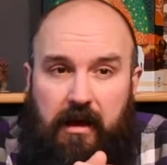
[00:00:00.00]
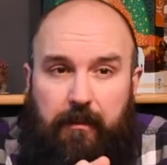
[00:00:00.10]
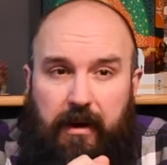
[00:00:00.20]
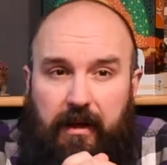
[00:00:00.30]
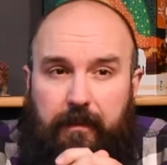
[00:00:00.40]

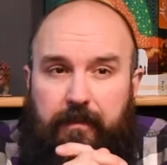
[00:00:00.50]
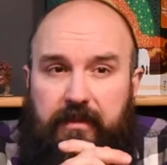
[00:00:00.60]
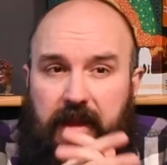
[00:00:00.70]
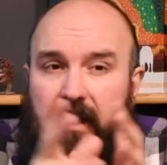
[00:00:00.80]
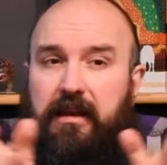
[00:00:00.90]
But
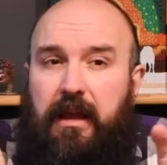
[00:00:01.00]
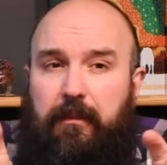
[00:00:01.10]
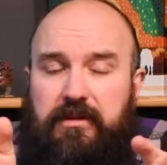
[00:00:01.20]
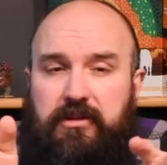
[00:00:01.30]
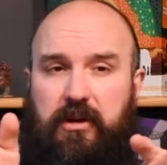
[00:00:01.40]
the end game
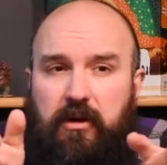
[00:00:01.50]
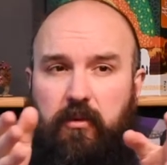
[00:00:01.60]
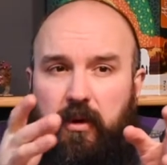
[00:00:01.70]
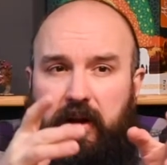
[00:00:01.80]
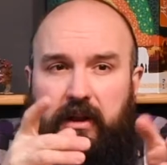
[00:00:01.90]
is triggered
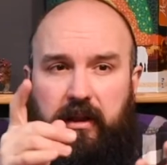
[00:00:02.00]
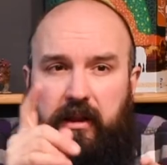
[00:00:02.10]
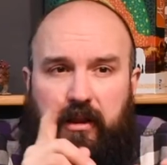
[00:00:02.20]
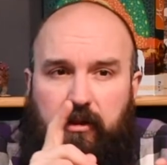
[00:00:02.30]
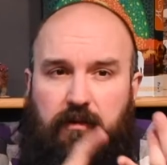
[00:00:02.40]
when
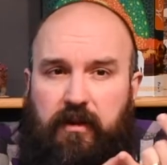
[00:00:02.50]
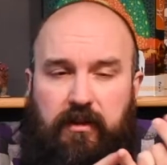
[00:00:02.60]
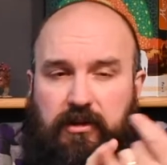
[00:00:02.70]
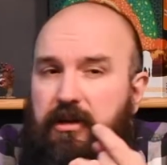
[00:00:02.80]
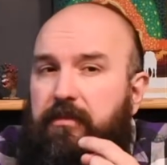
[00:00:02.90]
you've
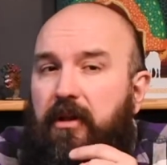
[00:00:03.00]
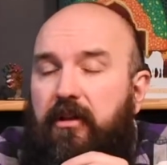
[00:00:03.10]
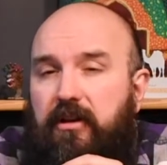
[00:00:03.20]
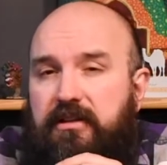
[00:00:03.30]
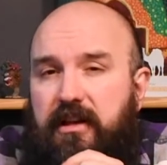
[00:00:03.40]
either shipped all the
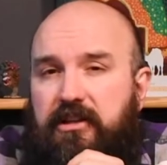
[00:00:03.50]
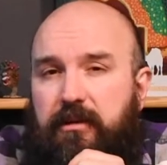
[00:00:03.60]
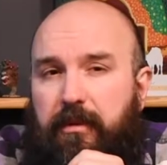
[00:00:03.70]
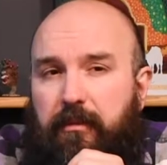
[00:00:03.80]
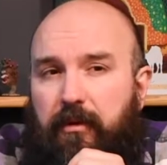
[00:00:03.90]
goods on a
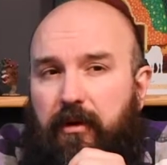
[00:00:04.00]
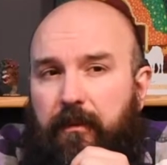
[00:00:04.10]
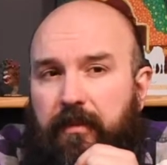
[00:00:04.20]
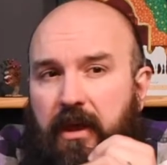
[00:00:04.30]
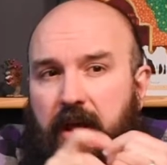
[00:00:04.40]
shipping board,
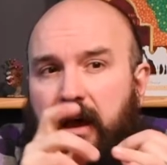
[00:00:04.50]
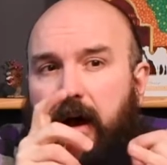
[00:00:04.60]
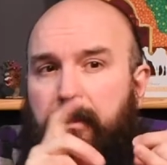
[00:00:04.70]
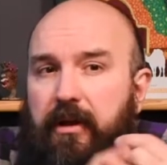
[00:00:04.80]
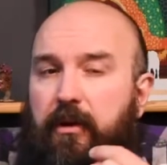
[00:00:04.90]
a
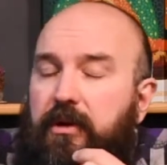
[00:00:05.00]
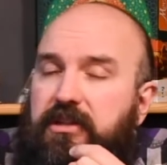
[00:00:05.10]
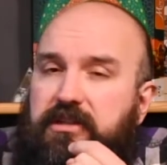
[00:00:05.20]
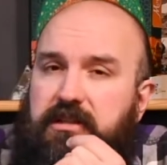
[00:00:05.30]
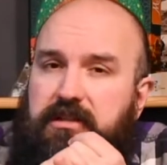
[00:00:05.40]
player
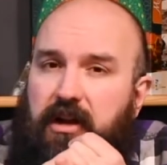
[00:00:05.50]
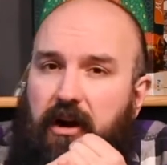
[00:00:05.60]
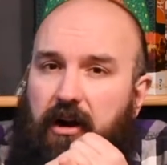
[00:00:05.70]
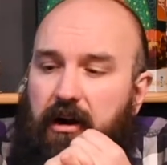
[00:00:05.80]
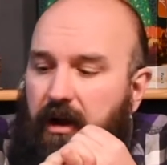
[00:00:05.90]
reaches a
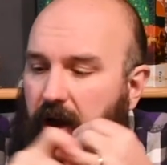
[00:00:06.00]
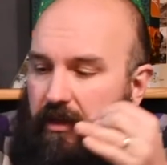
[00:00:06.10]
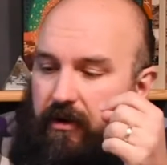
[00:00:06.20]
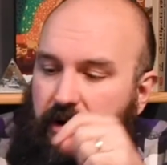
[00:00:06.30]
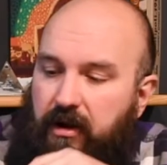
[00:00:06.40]
star,
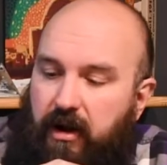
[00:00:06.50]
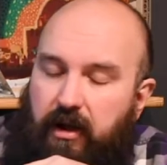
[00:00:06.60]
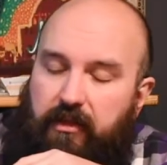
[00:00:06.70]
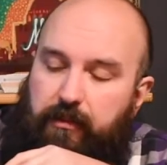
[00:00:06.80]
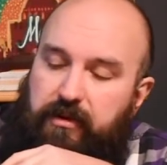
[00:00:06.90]
either
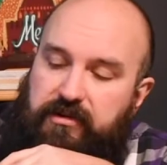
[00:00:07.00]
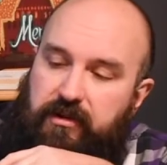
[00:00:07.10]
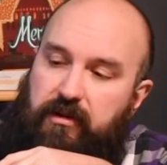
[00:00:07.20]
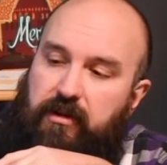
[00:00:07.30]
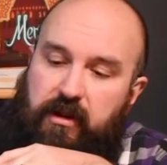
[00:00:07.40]
on their
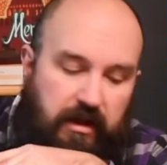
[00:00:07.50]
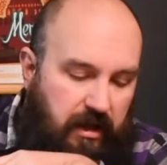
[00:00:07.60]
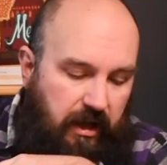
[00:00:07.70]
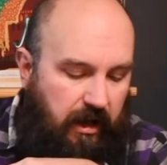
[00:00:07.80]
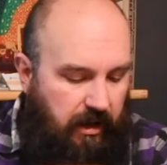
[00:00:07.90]
personal
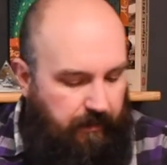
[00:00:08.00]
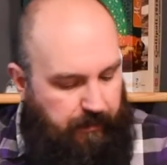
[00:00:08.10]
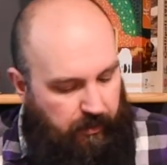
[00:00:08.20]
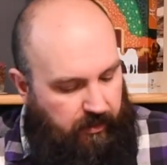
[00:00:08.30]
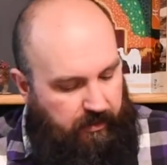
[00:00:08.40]

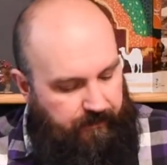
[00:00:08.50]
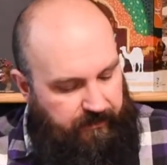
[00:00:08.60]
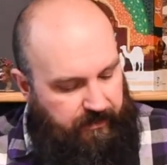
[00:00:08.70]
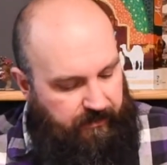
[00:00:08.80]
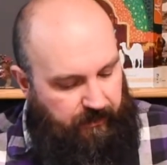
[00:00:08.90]
board
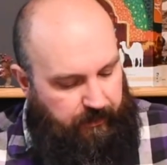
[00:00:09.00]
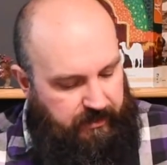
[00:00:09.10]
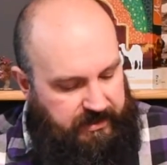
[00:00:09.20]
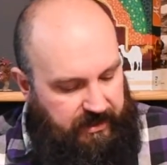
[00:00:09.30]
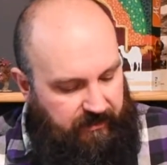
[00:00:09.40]
from
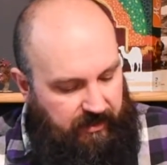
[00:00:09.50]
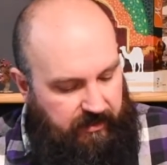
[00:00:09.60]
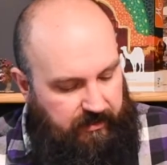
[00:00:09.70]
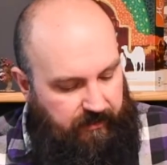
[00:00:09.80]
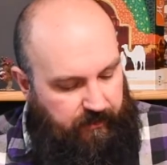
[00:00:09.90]
receiving
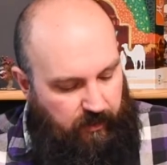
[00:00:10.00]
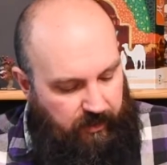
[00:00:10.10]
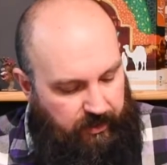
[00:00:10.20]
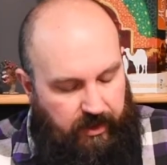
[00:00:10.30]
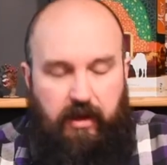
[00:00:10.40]
their
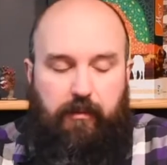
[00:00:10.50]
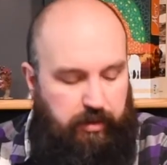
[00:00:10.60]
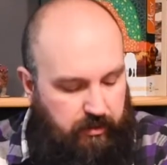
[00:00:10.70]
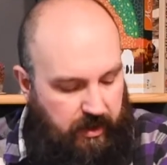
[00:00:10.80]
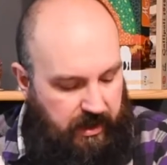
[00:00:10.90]
4th
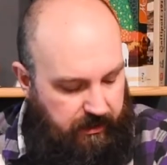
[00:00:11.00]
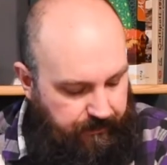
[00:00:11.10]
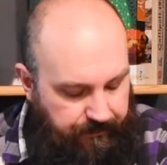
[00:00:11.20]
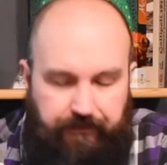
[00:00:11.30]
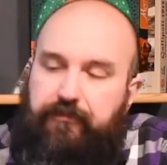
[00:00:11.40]
blue item,